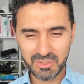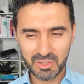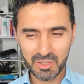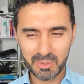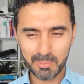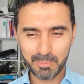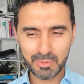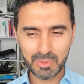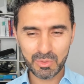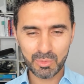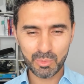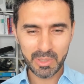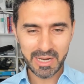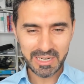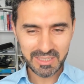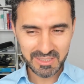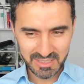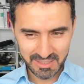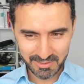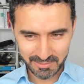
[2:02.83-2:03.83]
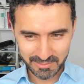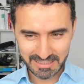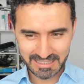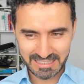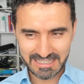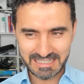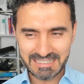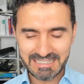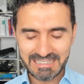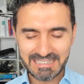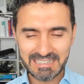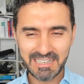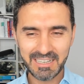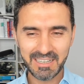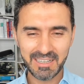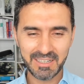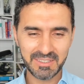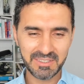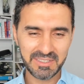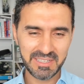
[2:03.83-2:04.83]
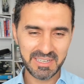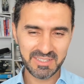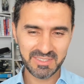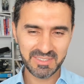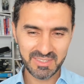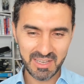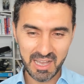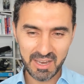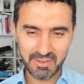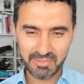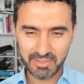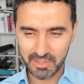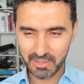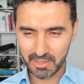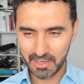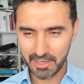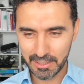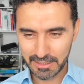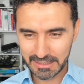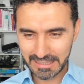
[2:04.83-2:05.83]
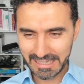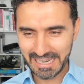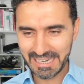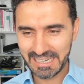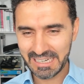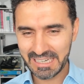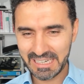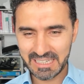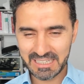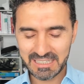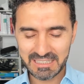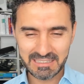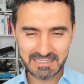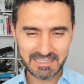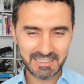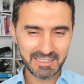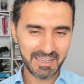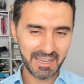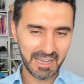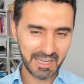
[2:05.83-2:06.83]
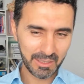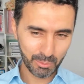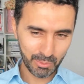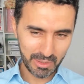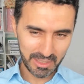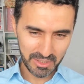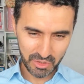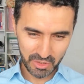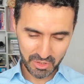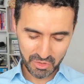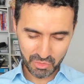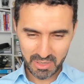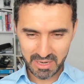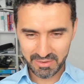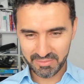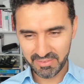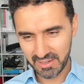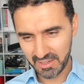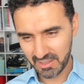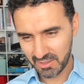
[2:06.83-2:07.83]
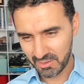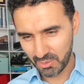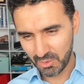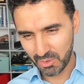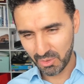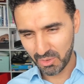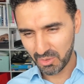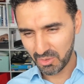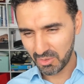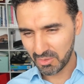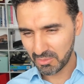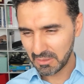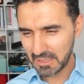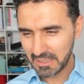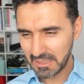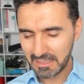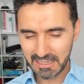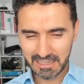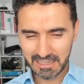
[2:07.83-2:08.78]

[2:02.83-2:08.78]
to proactively decipher on any unwanted traffic, or